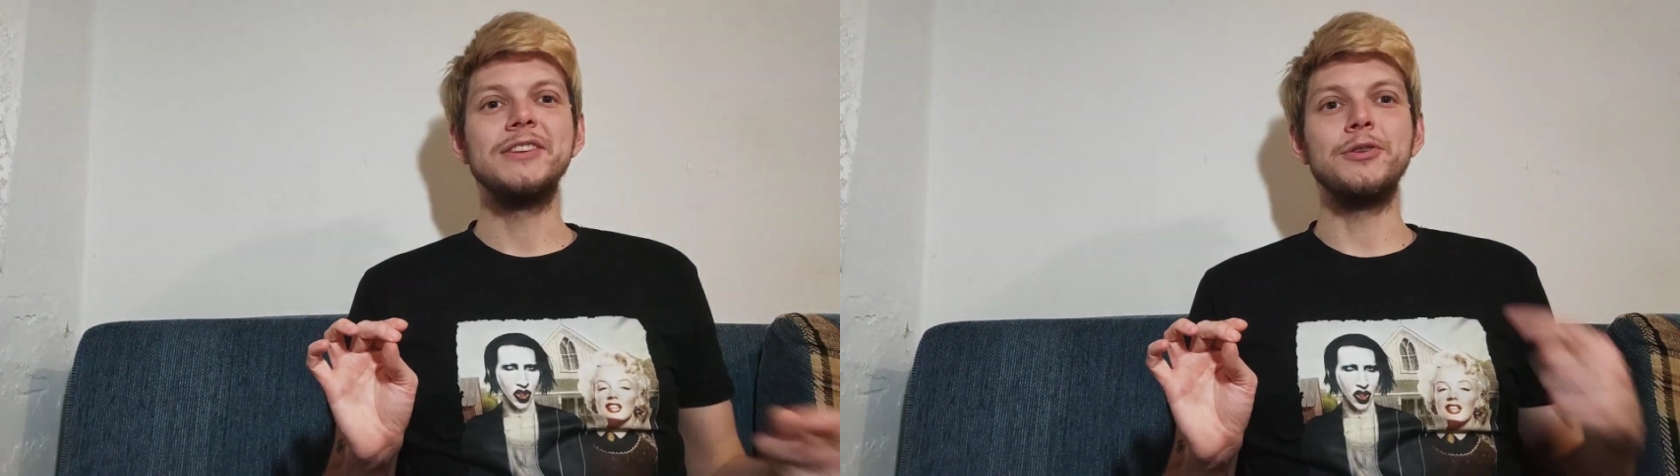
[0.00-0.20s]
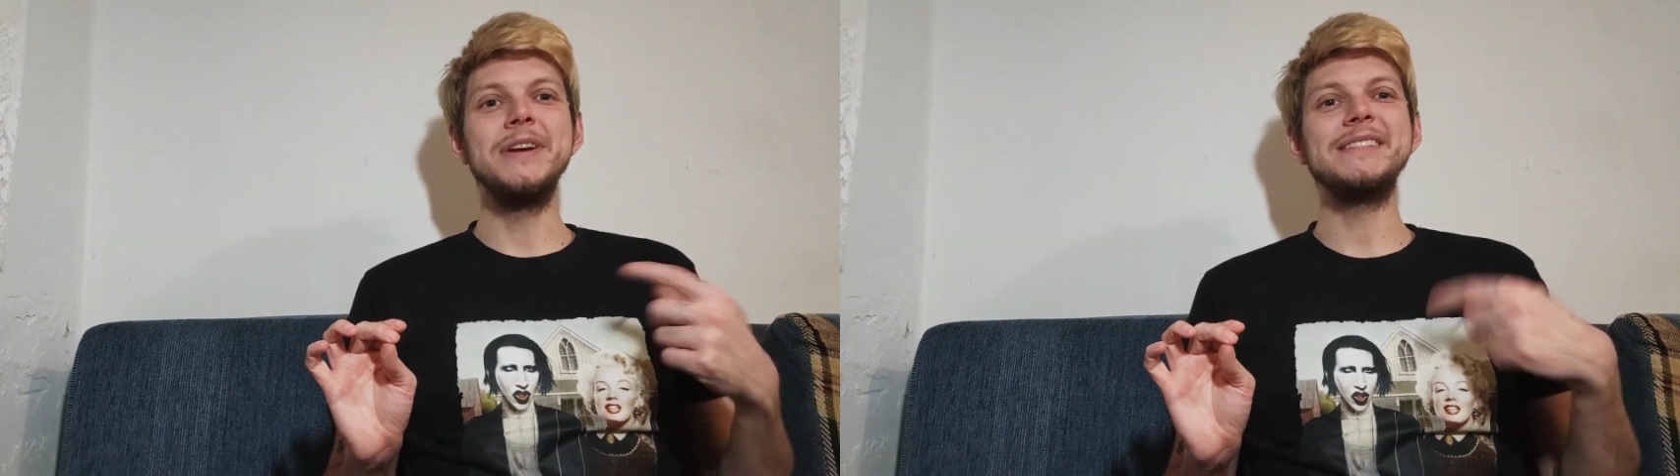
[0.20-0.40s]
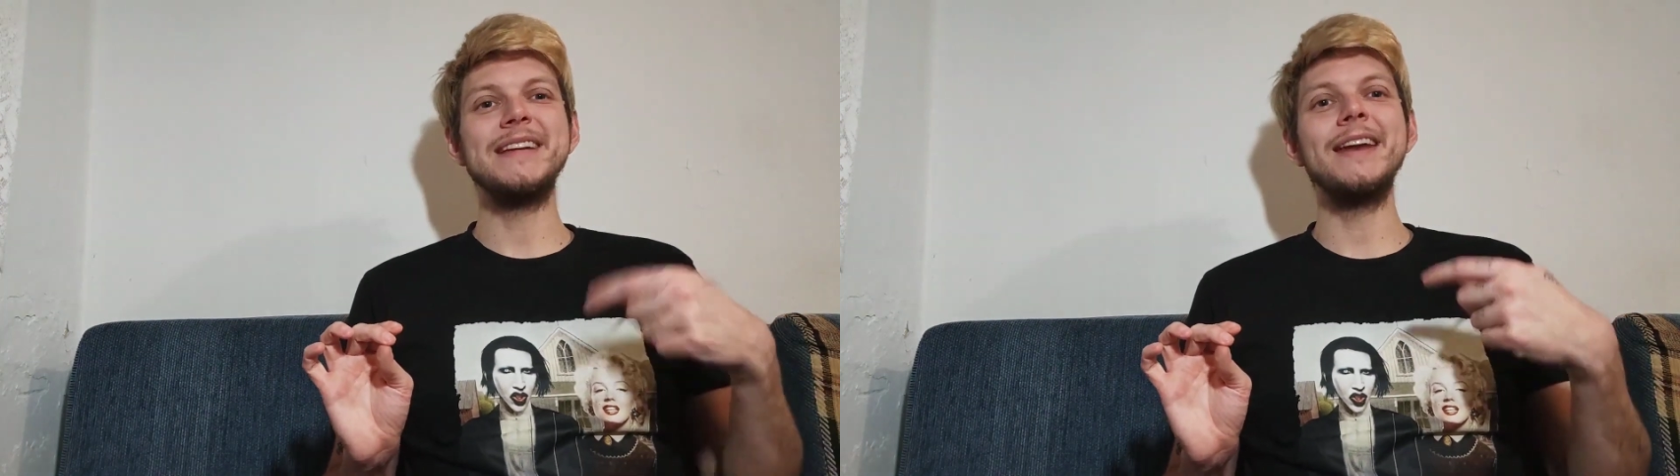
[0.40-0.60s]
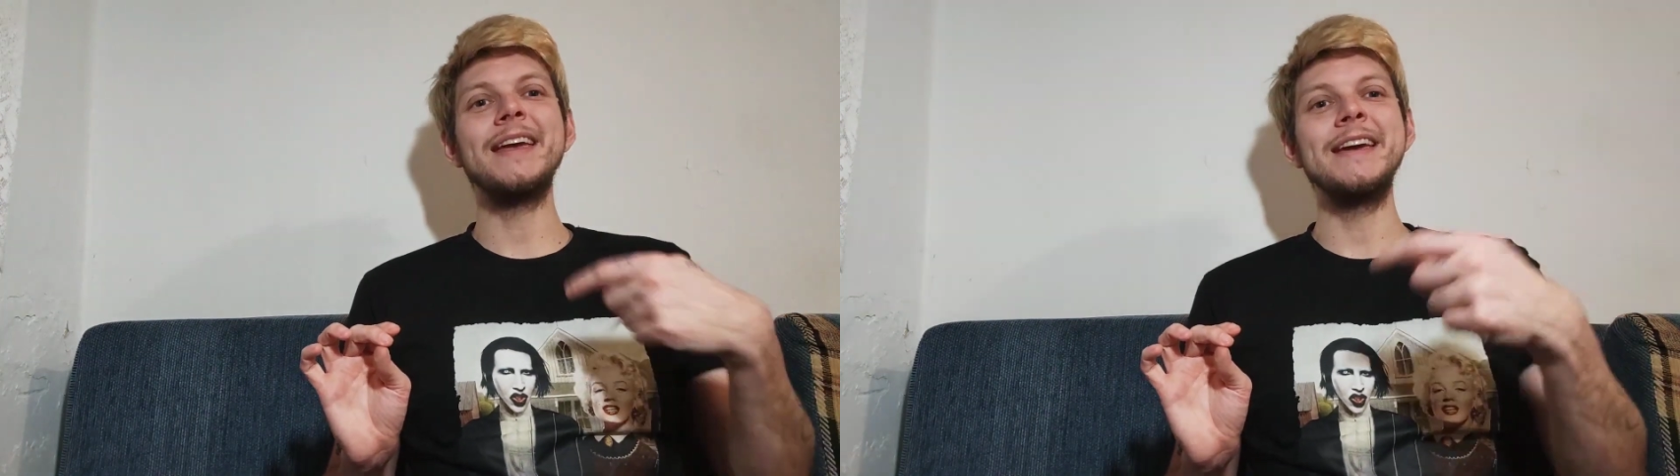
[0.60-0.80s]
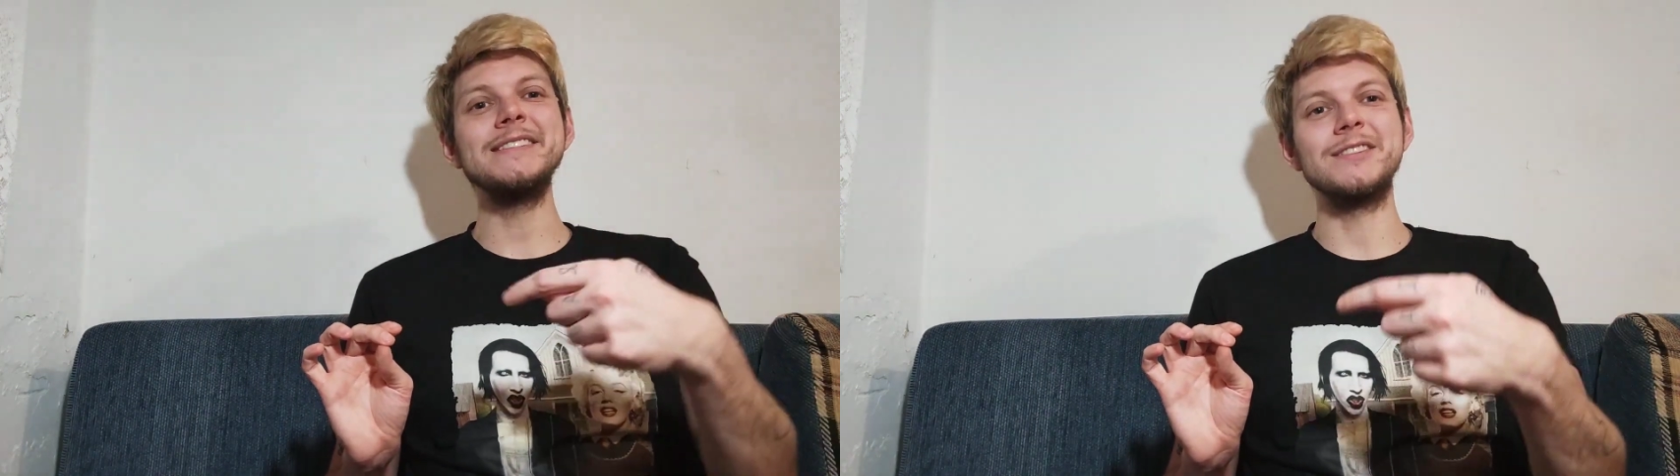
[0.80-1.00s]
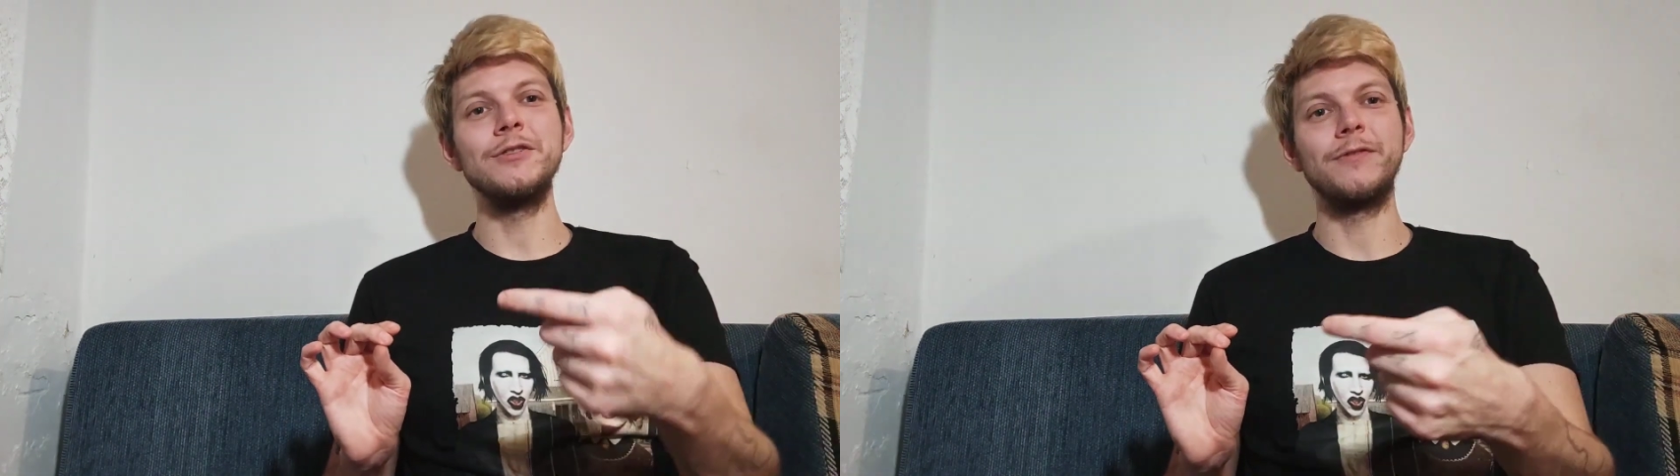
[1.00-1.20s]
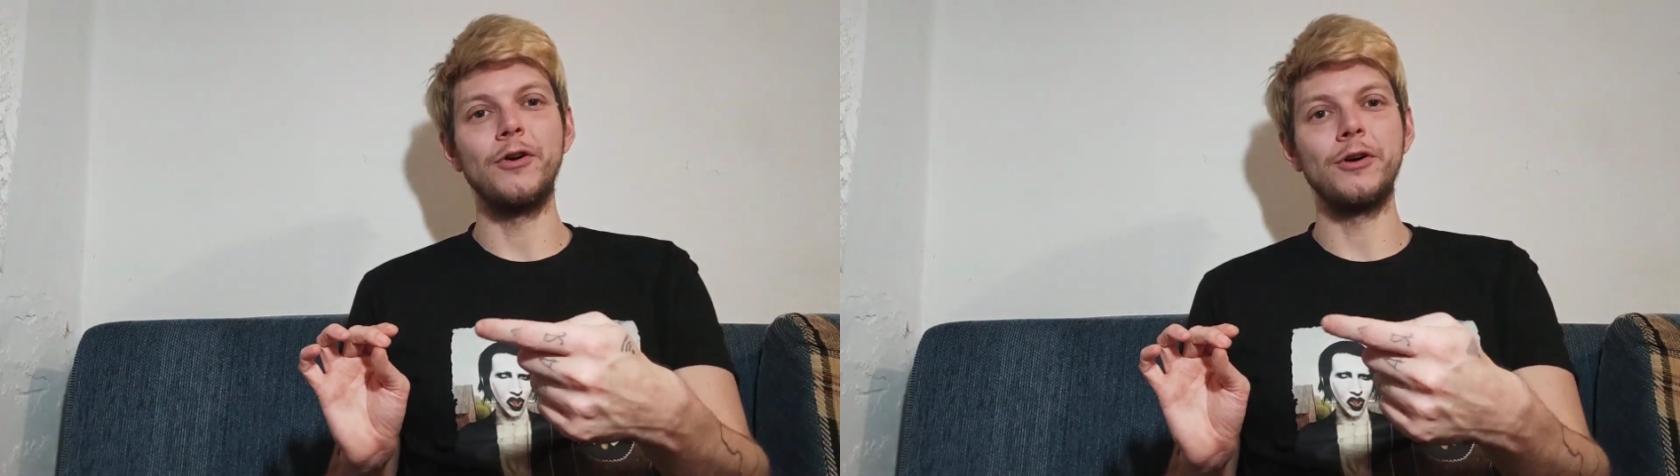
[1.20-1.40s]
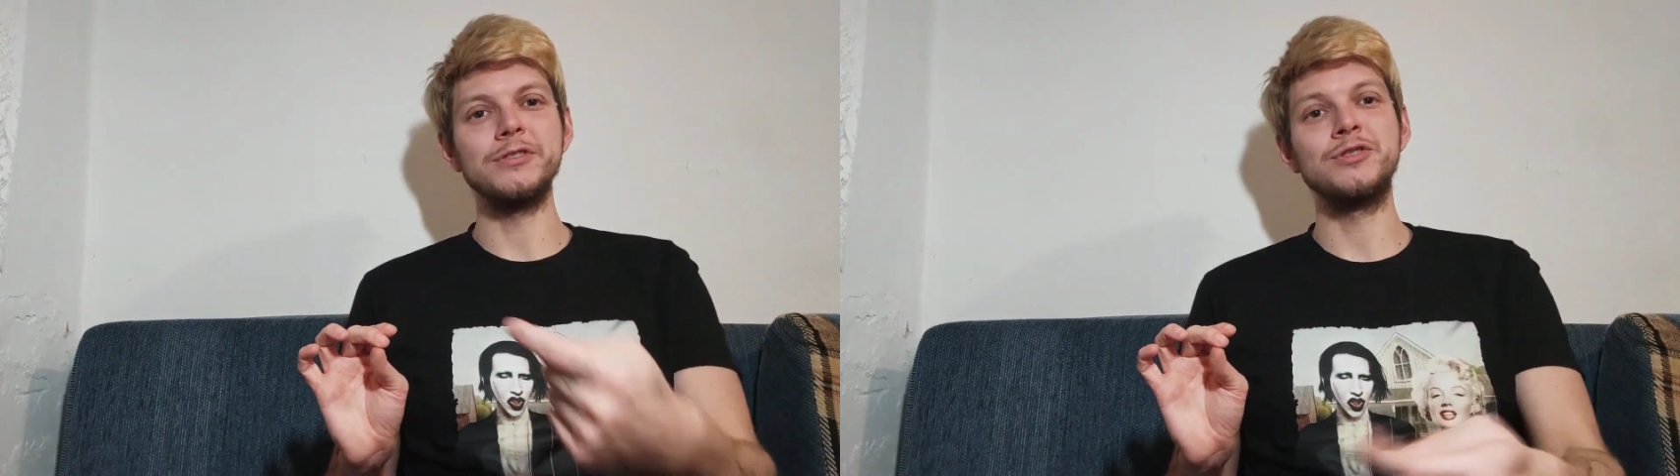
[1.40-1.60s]
So he's sending his new
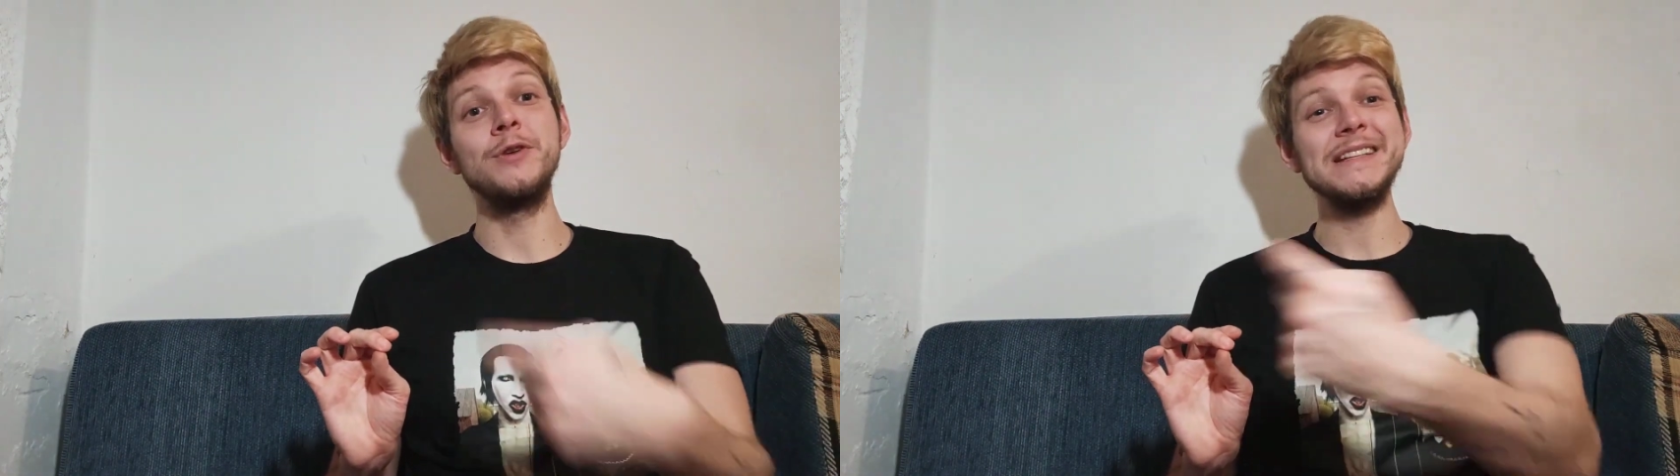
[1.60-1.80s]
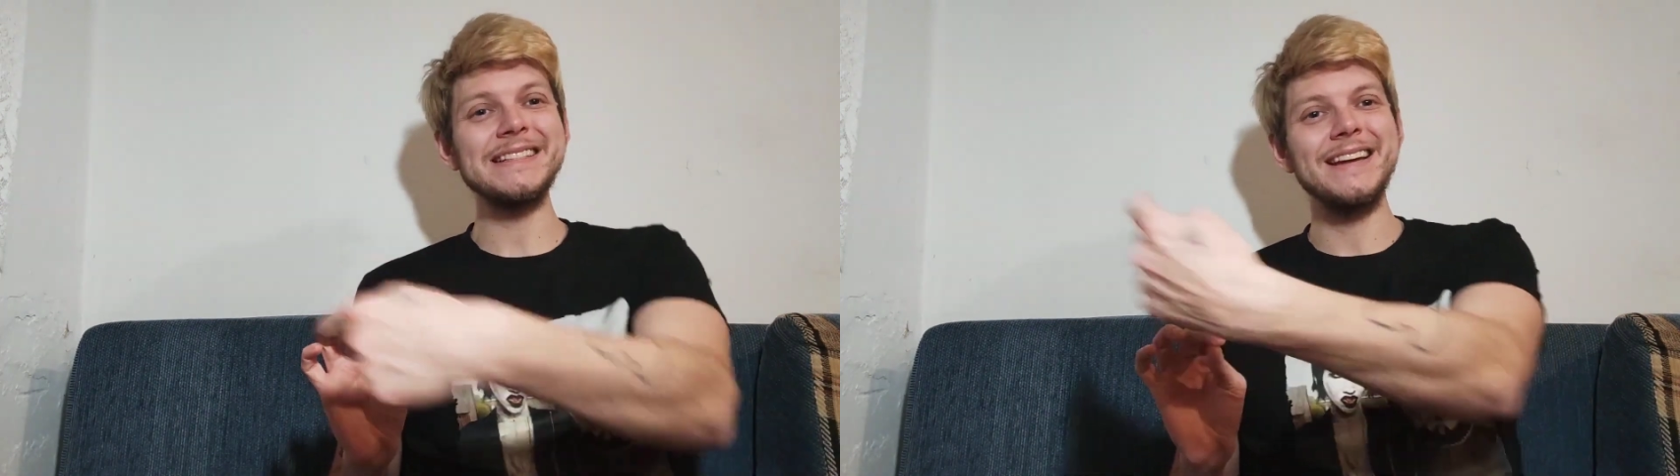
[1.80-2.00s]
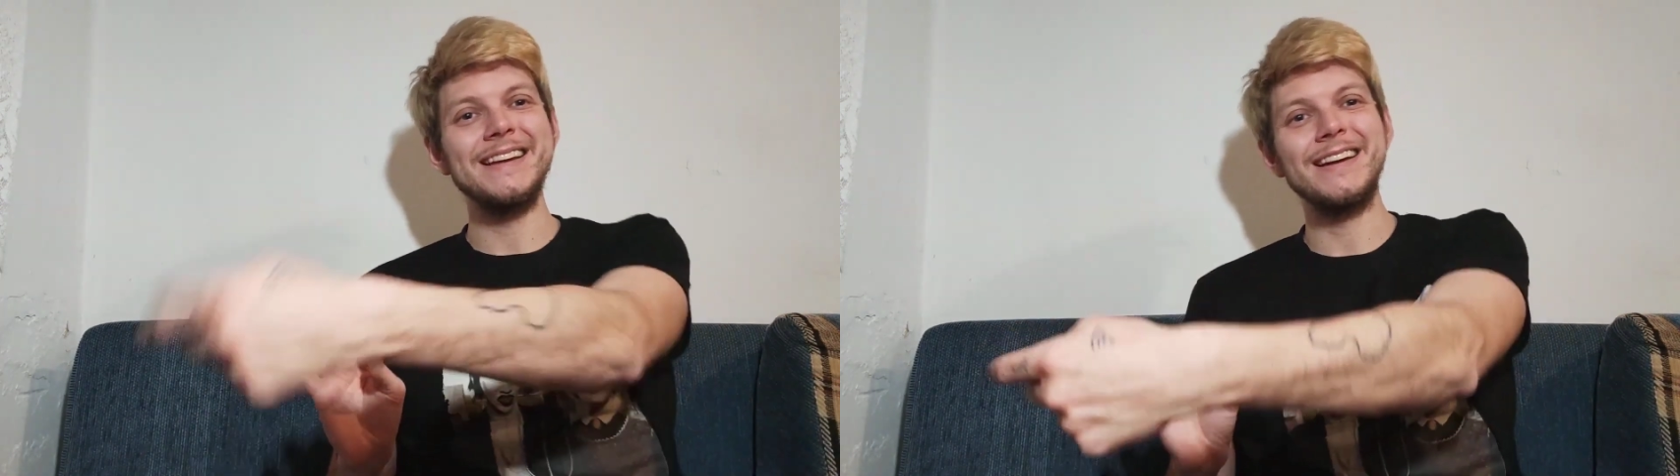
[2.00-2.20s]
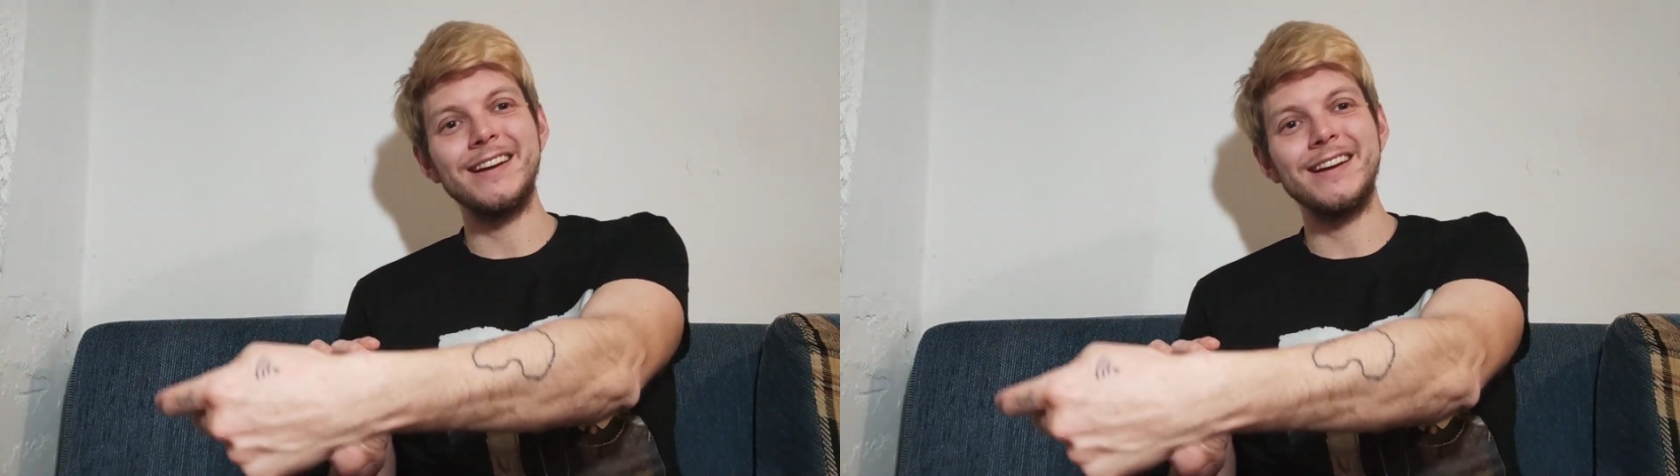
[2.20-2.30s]
photos to his